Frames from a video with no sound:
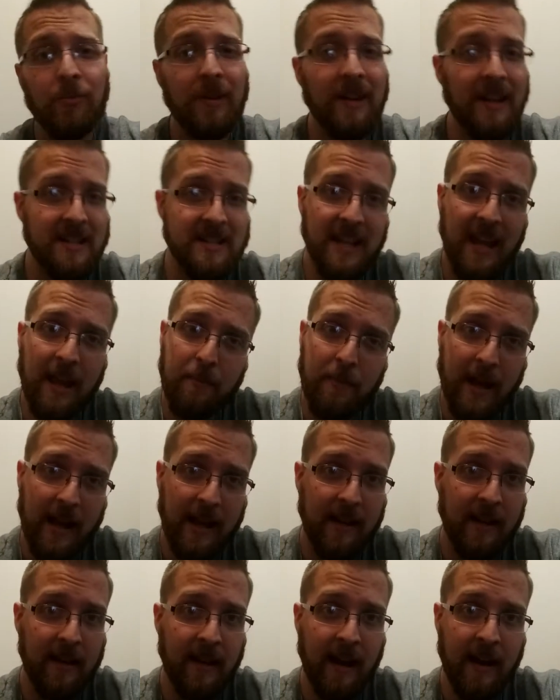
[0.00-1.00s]
would escape
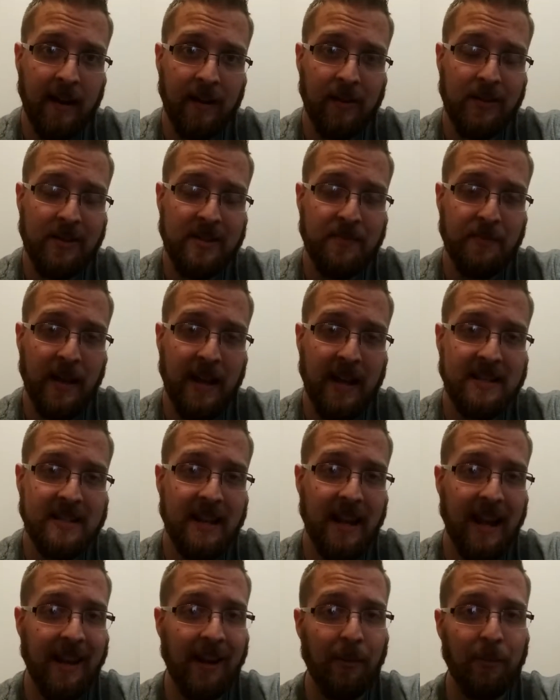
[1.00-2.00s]
back out of space
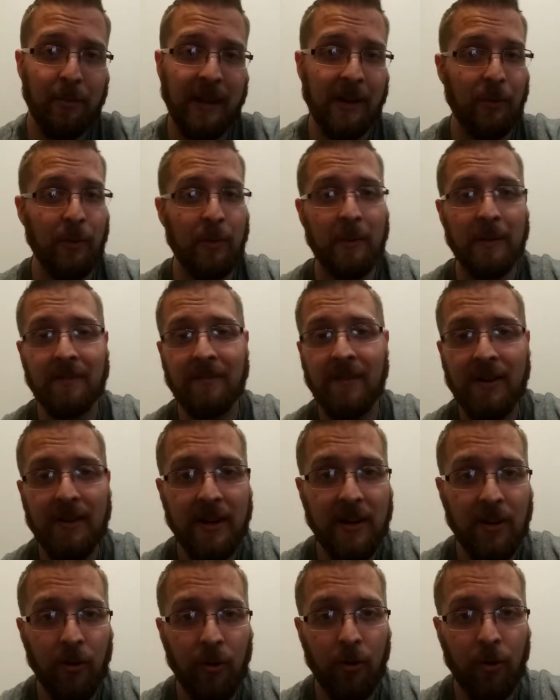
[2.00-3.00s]
and our planet would be very
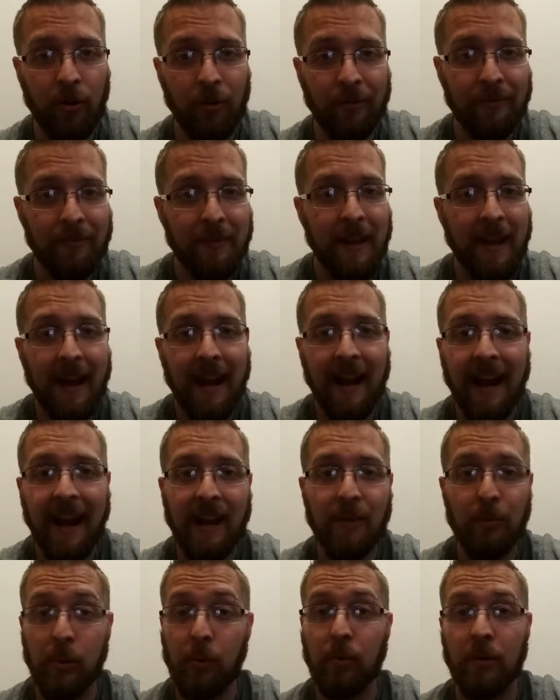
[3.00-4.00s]
cold
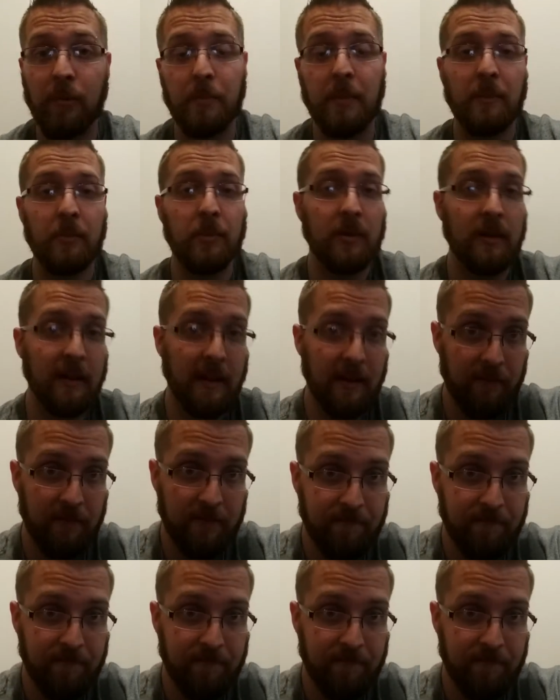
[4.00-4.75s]
and we wouldn't be able to live.